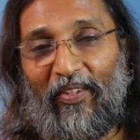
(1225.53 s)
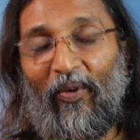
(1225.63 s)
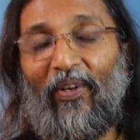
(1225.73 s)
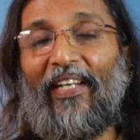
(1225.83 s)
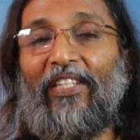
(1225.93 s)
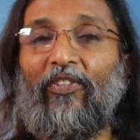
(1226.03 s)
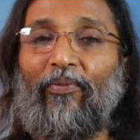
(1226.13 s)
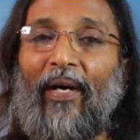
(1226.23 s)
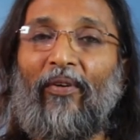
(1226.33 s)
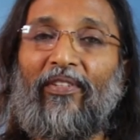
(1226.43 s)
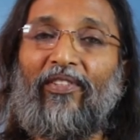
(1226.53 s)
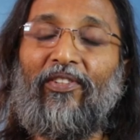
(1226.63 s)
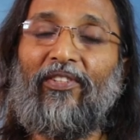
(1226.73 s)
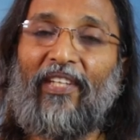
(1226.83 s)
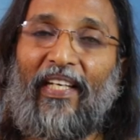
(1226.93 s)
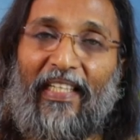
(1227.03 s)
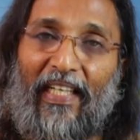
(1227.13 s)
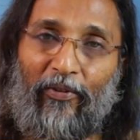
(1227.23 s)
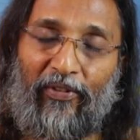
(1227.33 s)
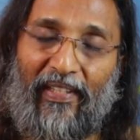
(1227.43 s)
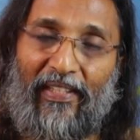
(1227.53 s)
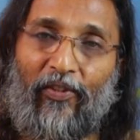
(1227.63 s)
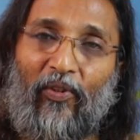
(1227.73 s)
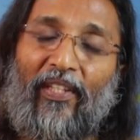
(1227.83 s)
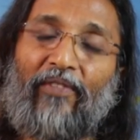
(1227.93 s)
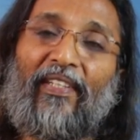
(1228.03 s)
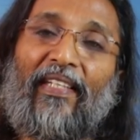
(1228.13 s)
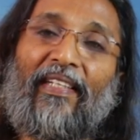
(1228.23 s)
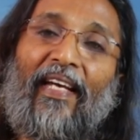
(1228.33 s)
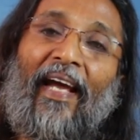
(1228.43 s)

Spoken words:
yoga is about training ourselves so that we can